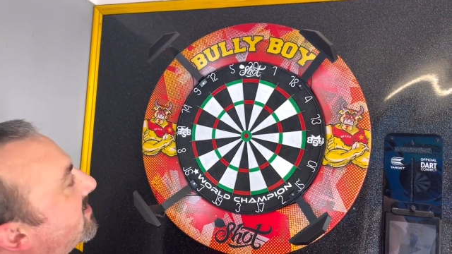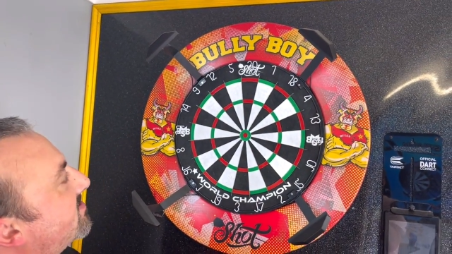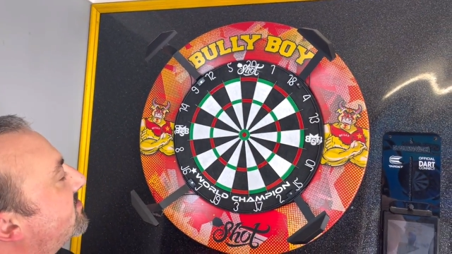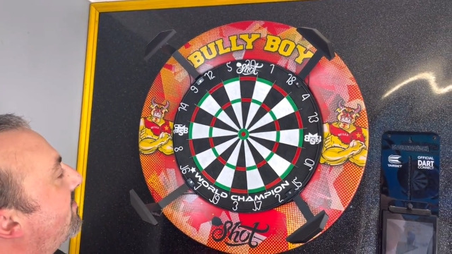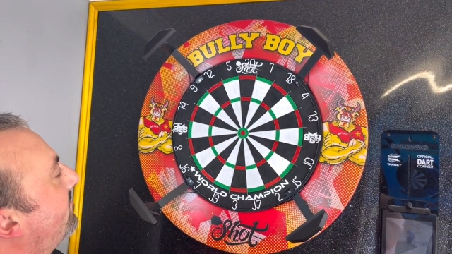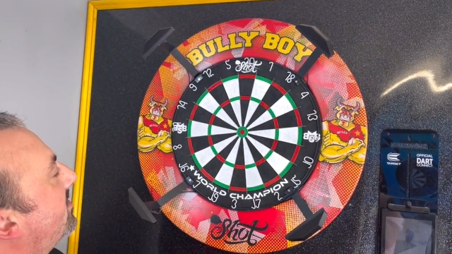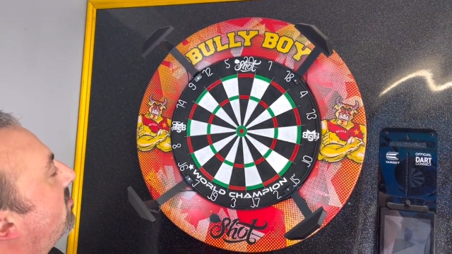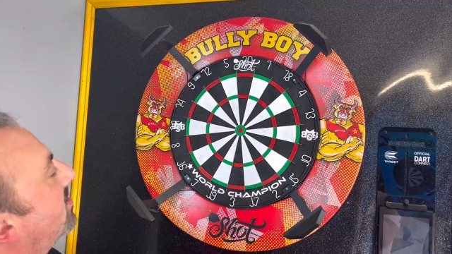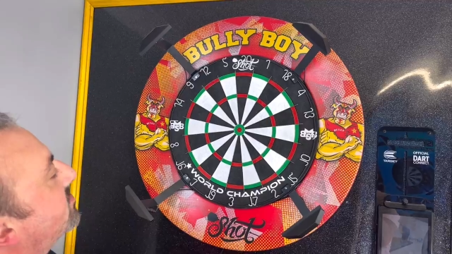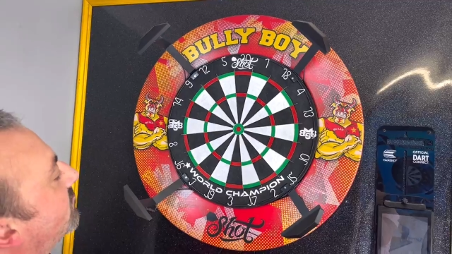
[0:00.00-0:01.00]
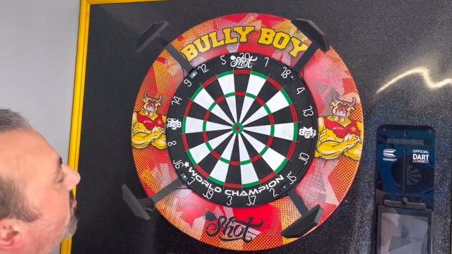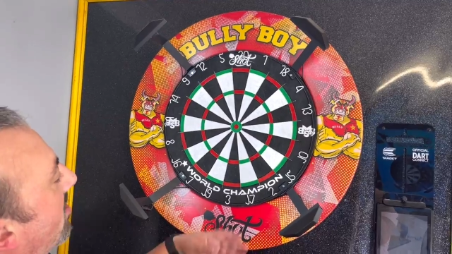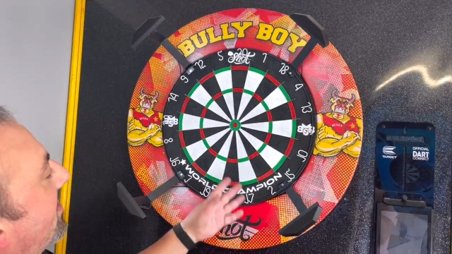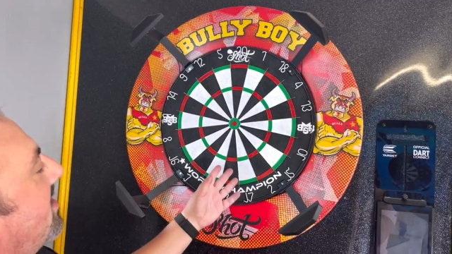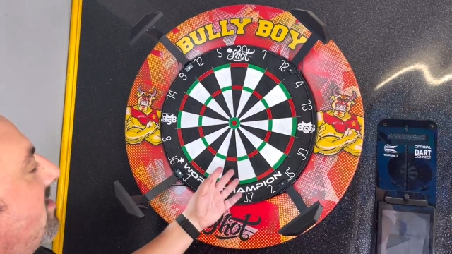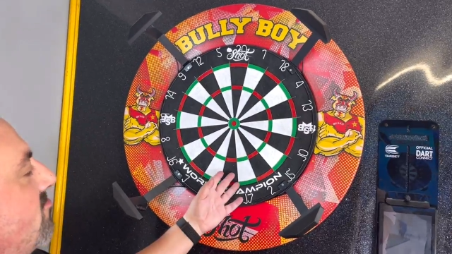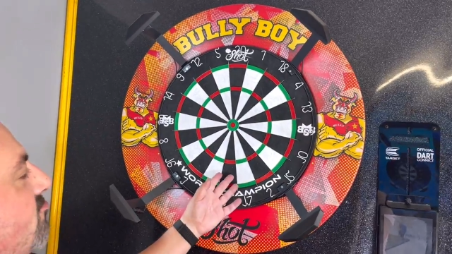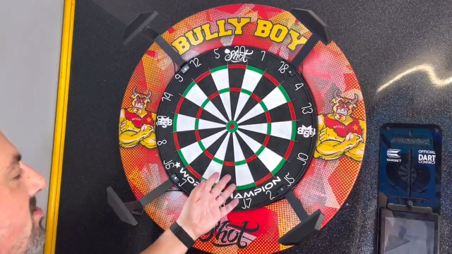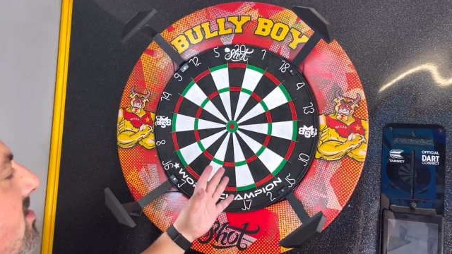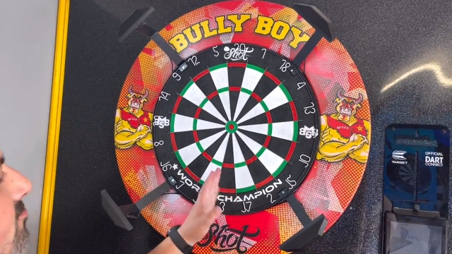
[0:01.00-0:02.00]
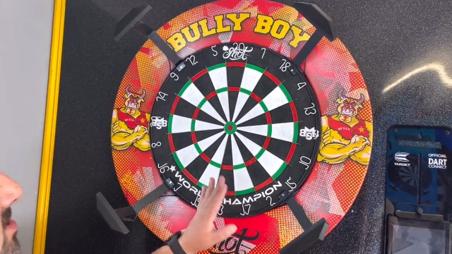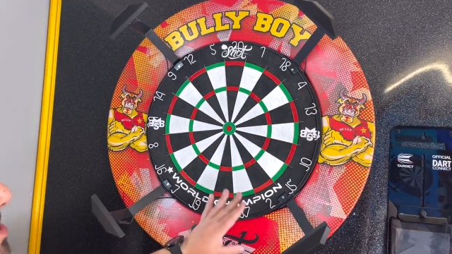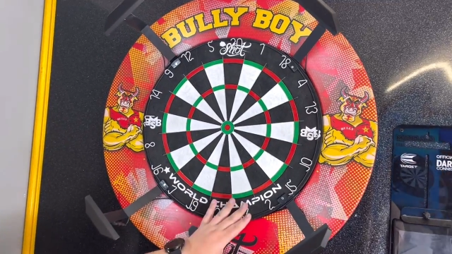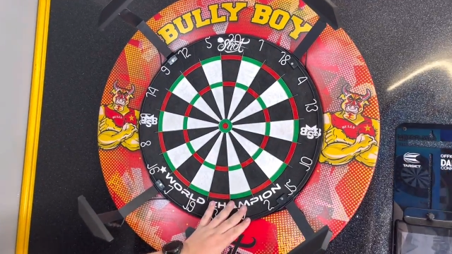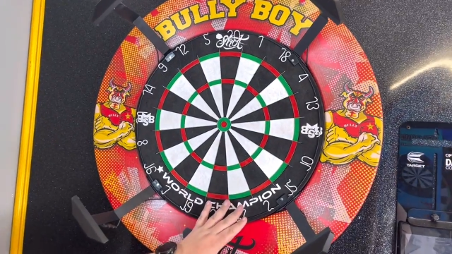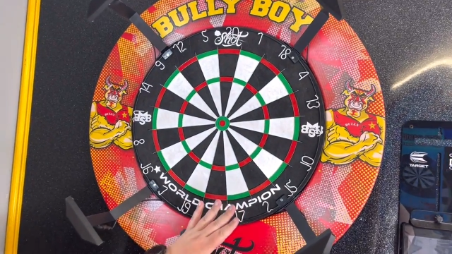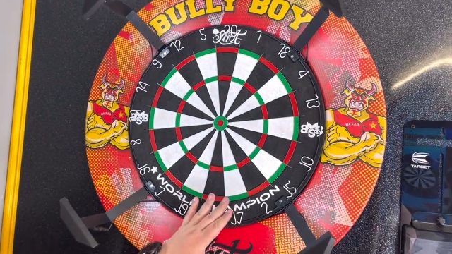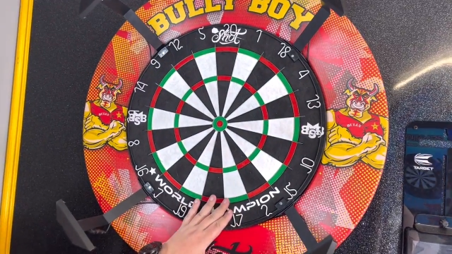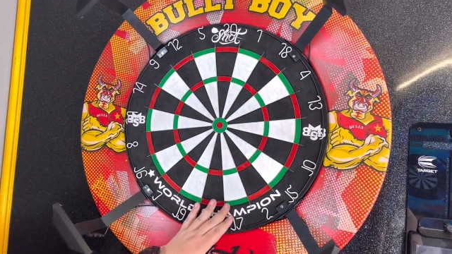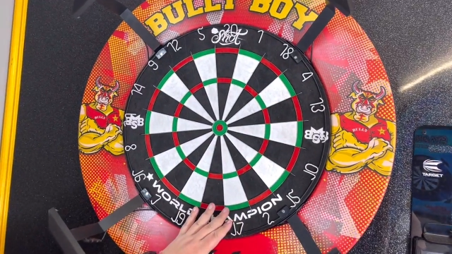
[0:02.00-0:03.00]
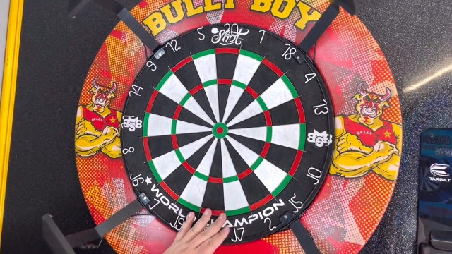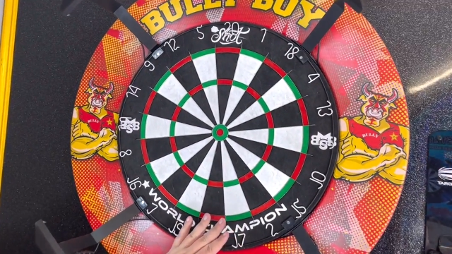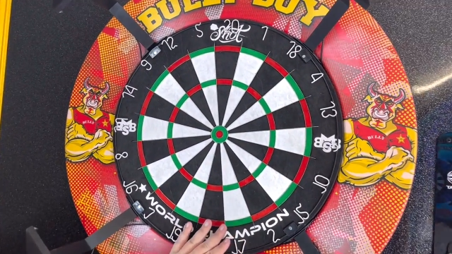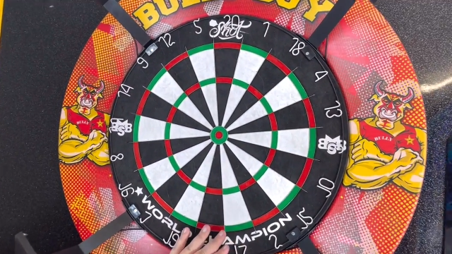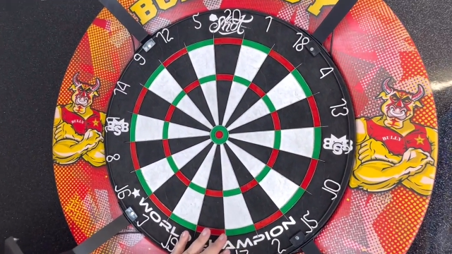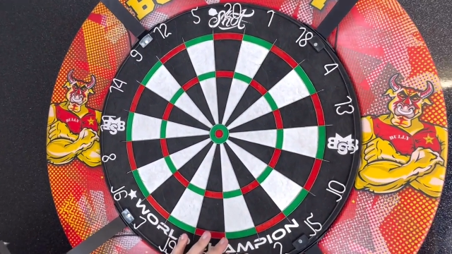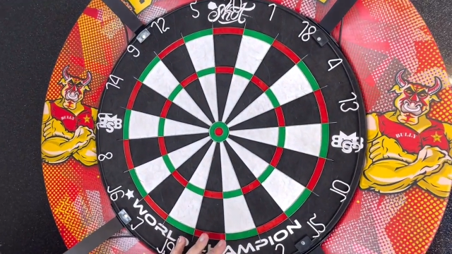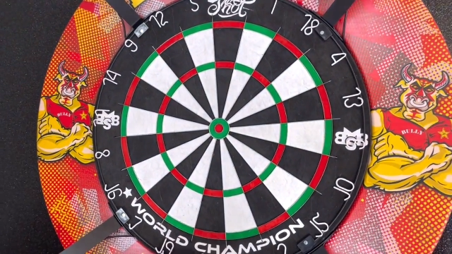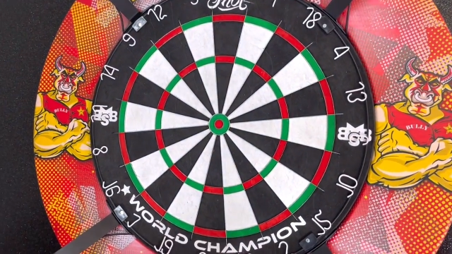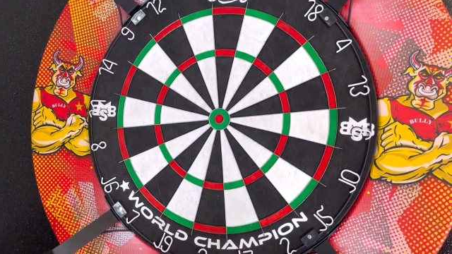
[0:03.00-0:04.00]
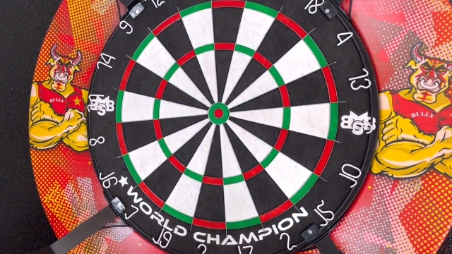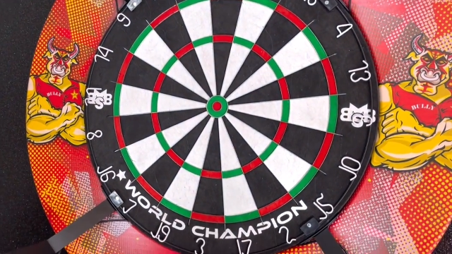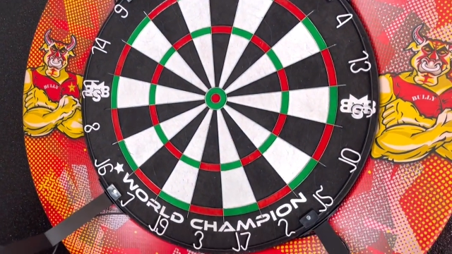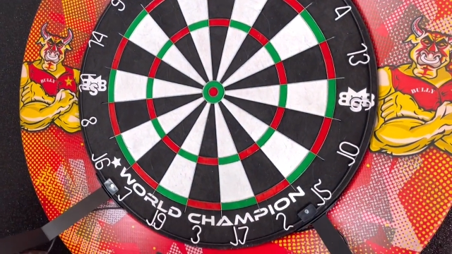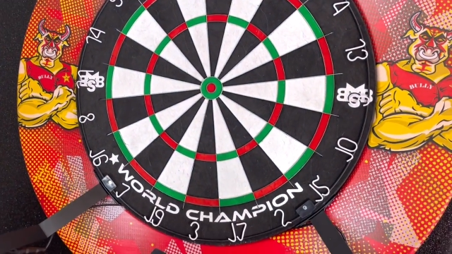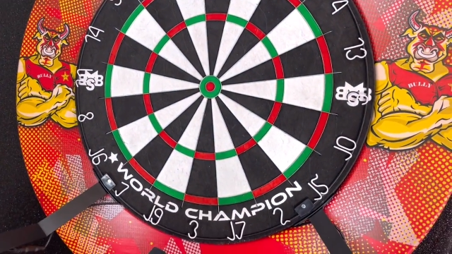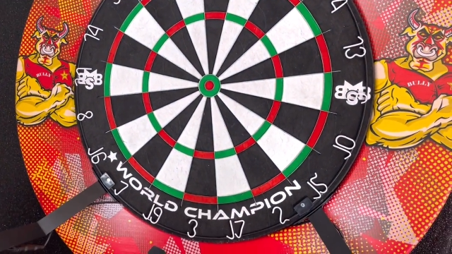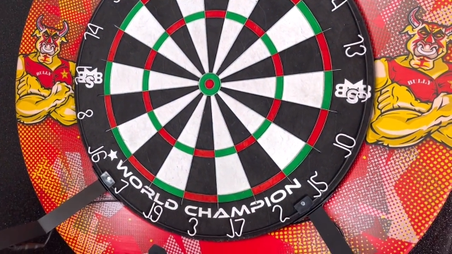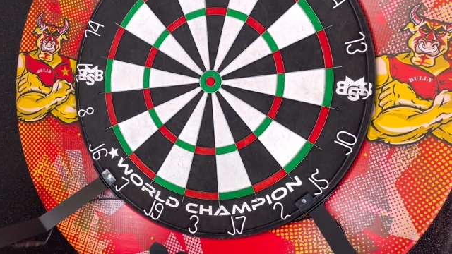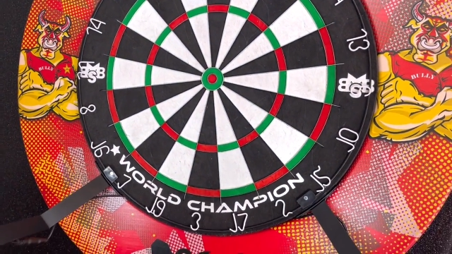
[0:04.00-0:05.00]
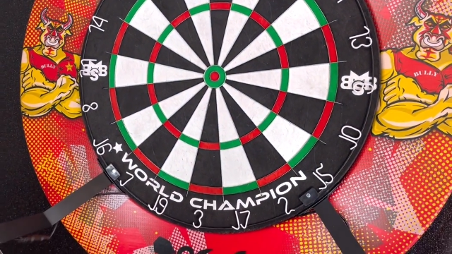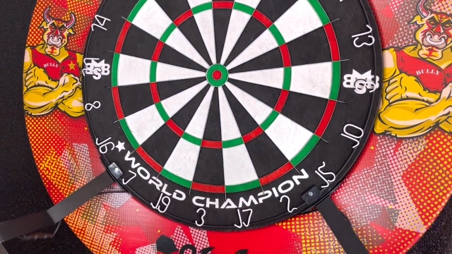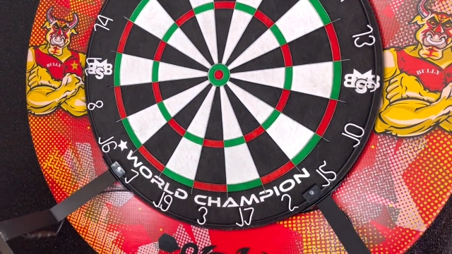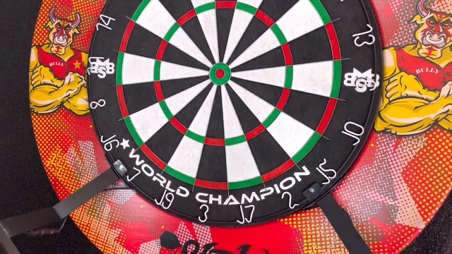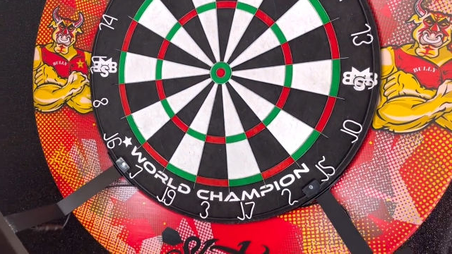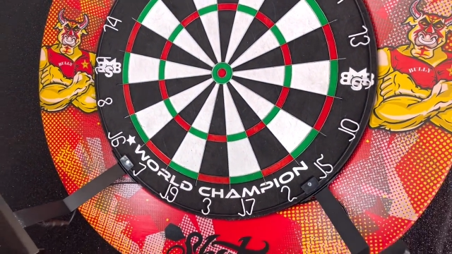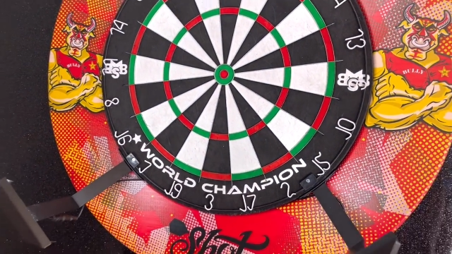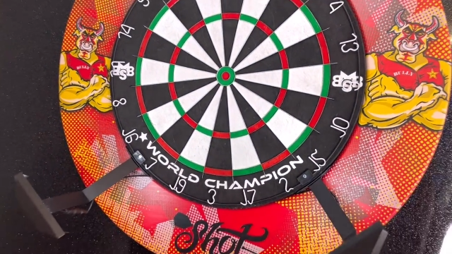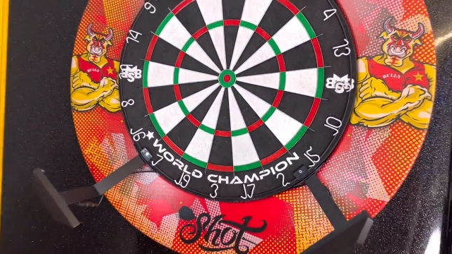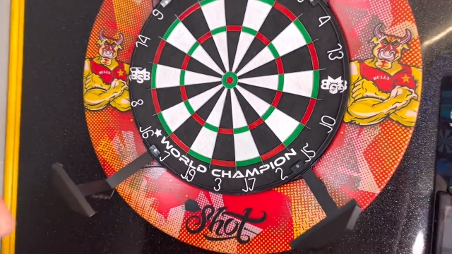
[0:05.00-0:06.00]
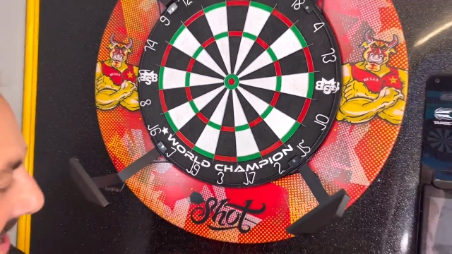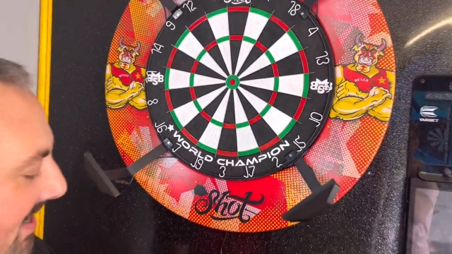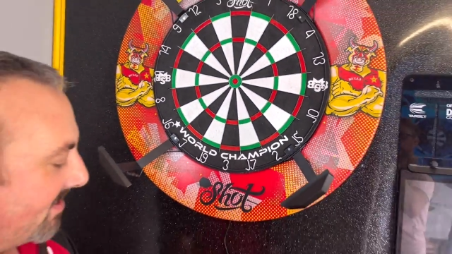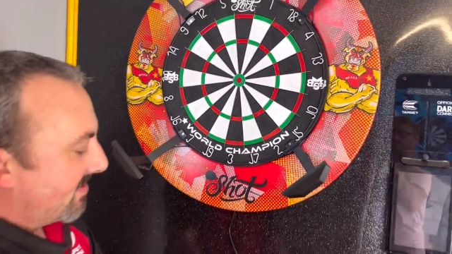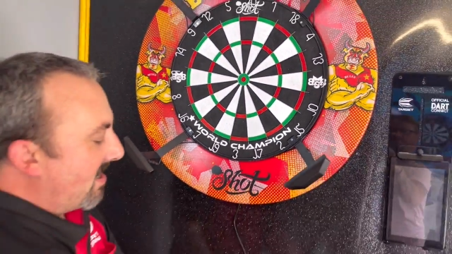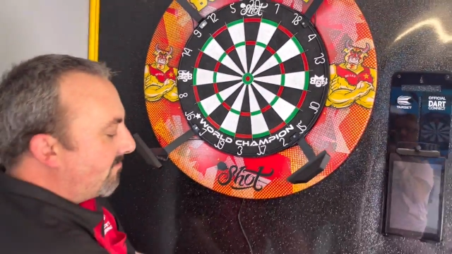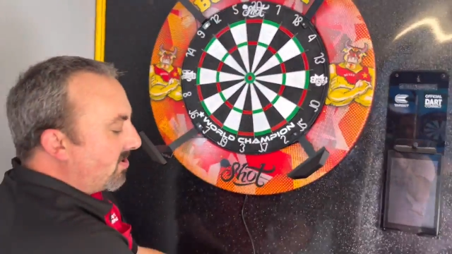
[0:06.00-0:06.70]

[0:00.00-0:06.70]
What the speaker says: Nobody's mouth can be seen.